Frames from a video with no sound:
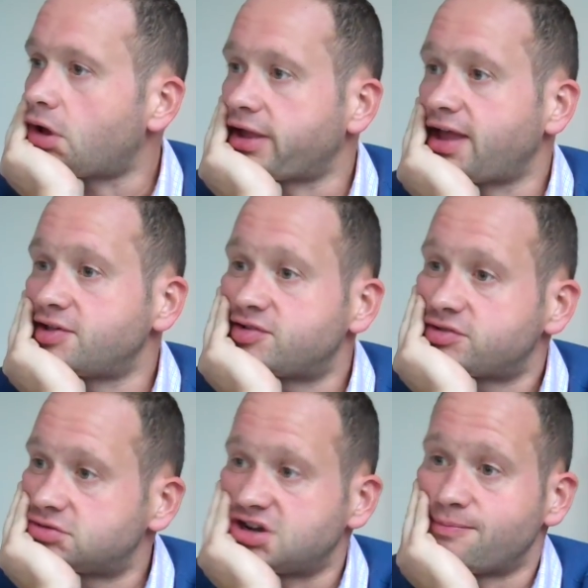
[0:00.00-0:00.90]
I
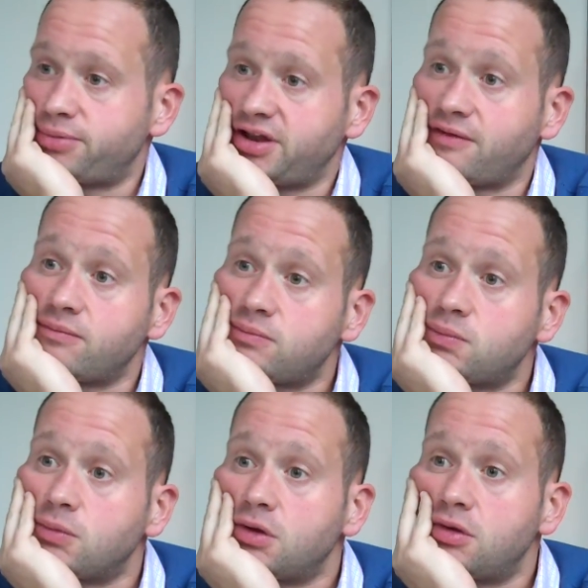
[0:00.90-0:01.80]
guess jumping
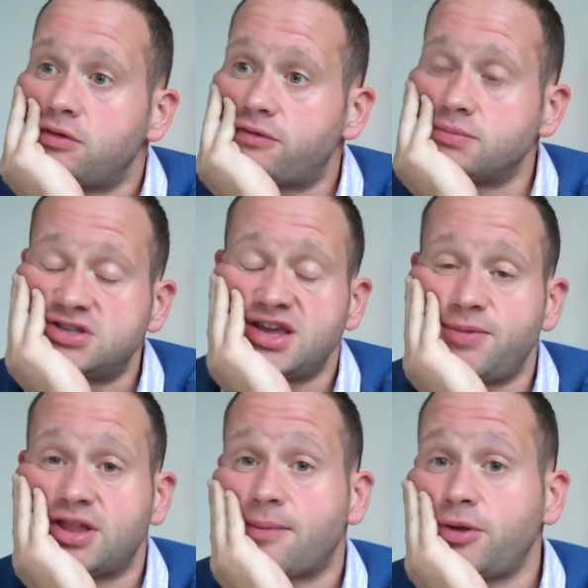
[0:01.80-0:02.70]
from T
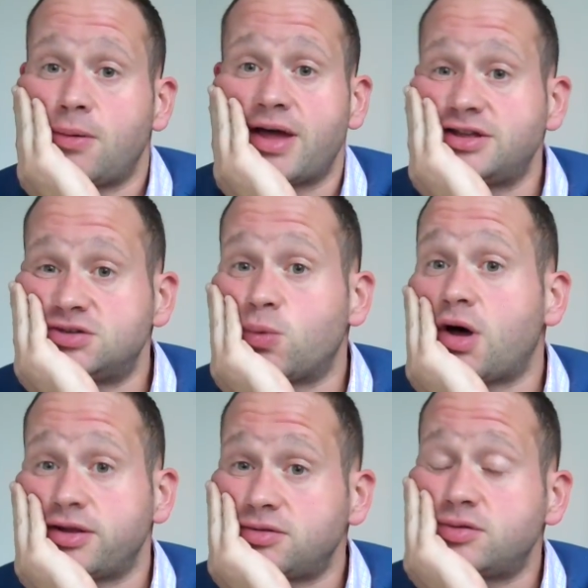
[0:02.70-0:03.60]
B W A to
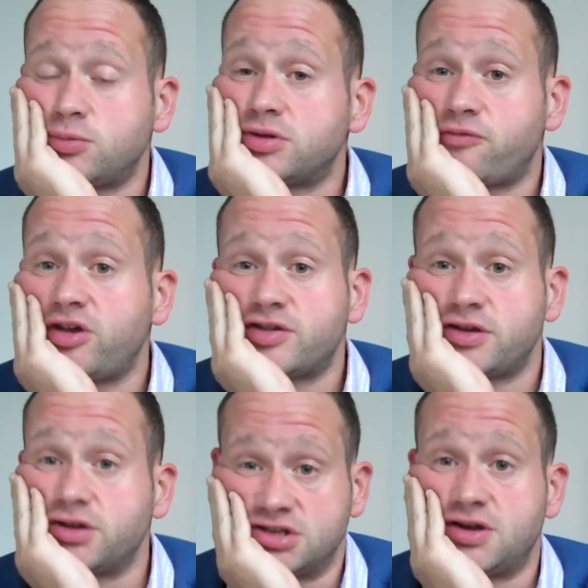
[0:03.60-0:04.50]
Widen's was a
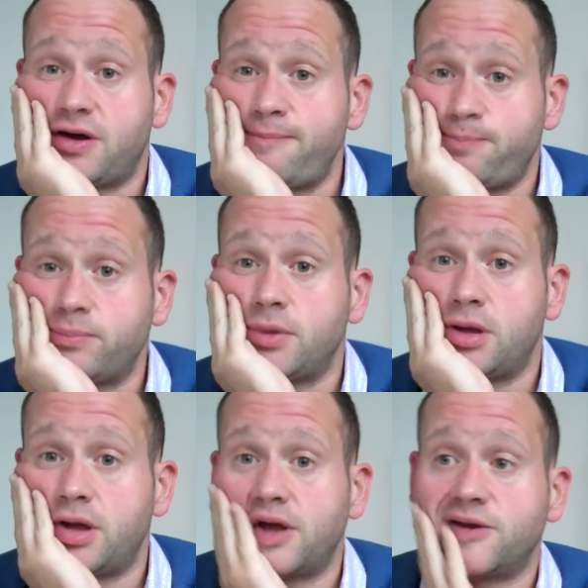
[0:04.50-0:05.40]
risk at the time.
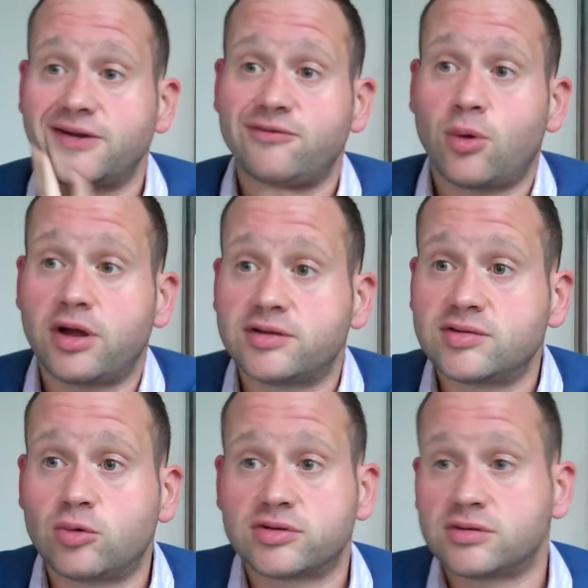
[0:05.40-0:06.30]
Uh,
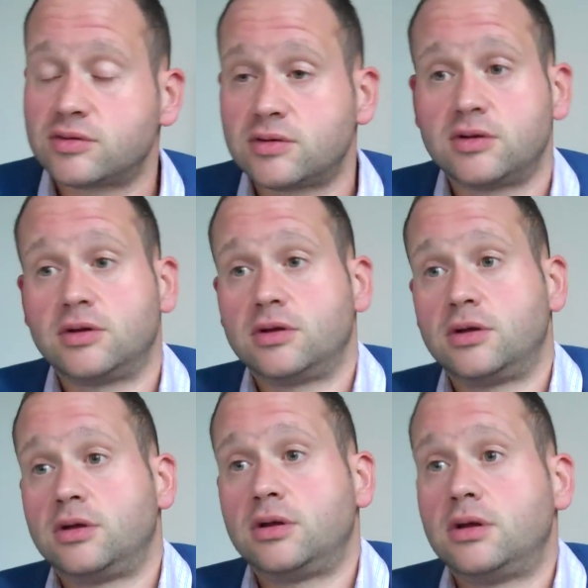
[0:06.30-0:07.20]
Widen's wasn't,
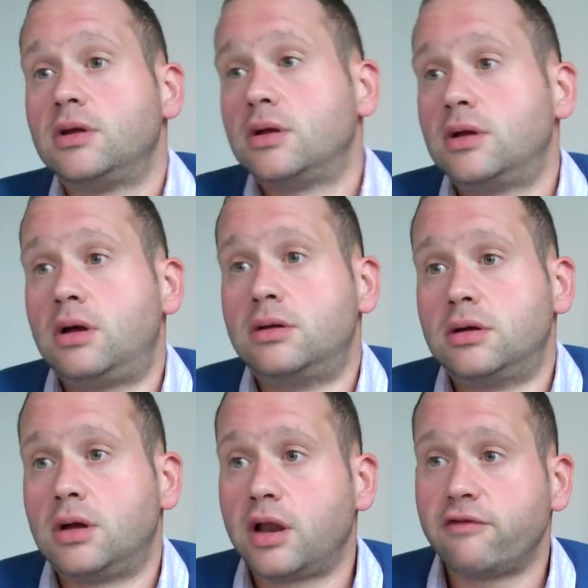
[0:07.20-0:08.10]

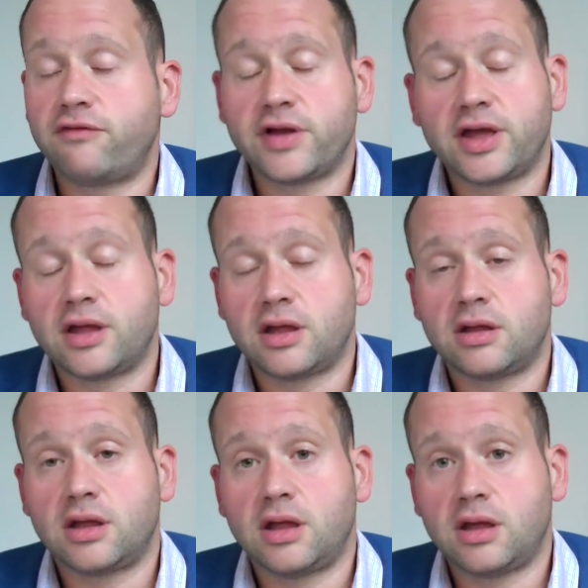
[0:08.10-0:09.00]
I don't think it,
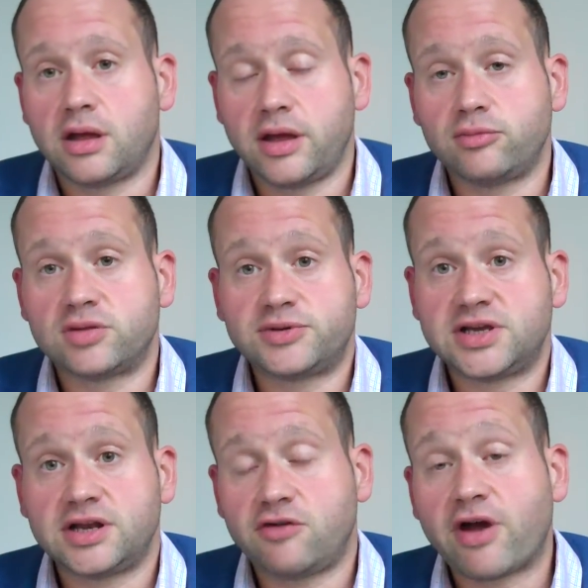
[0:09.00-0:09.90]
uh, it was a
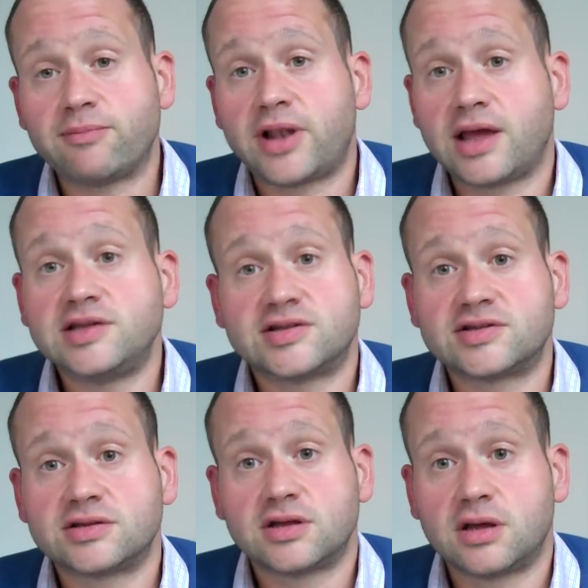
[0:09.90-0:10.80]
particularly great
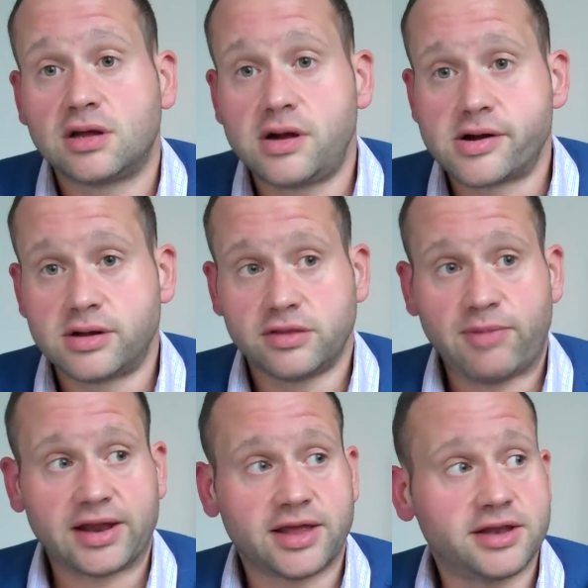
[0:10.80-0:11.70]
place
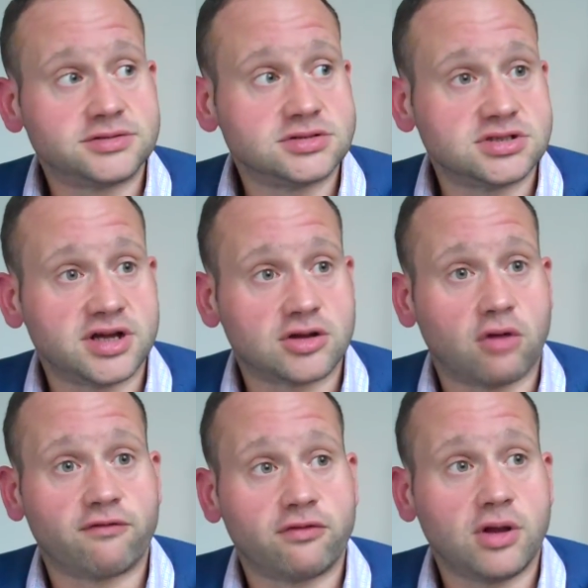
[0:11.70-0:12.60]
back then. It had
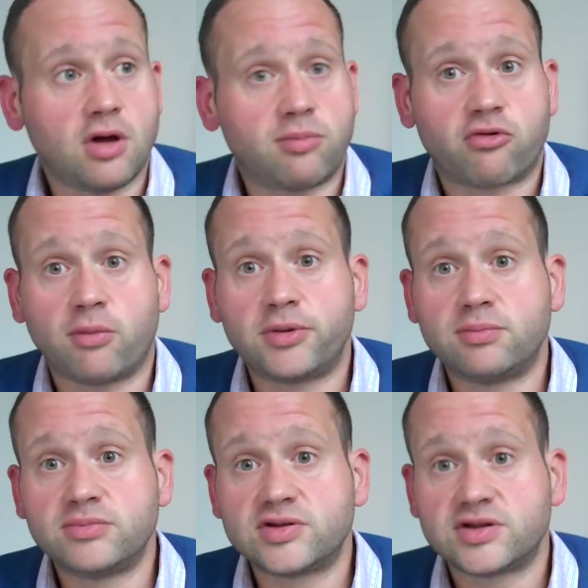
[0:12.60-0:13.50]
gone through a lot of
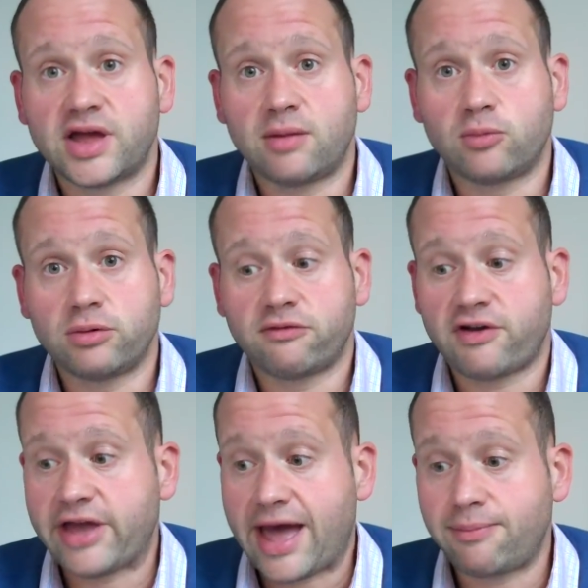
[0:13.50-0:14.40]
problems and we were
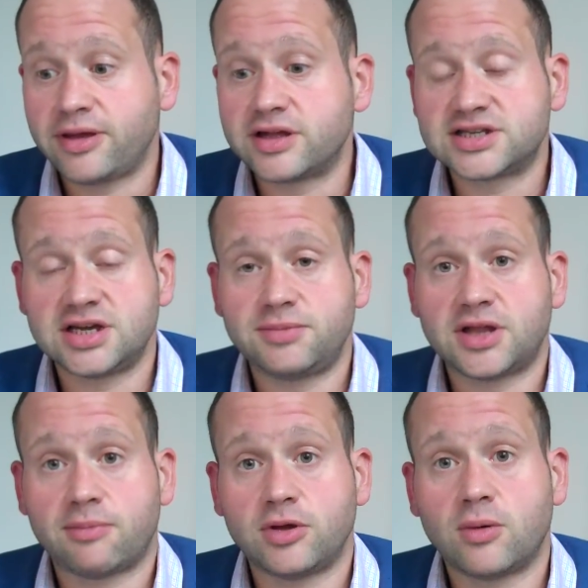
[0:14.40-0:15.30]
very happy at T
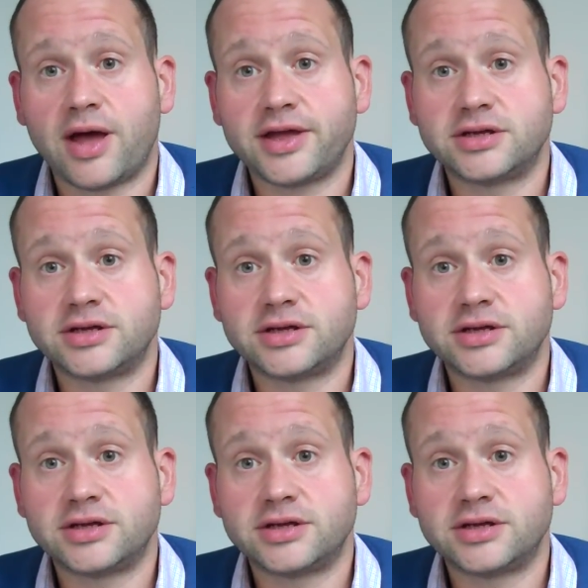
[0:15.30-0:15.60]
B W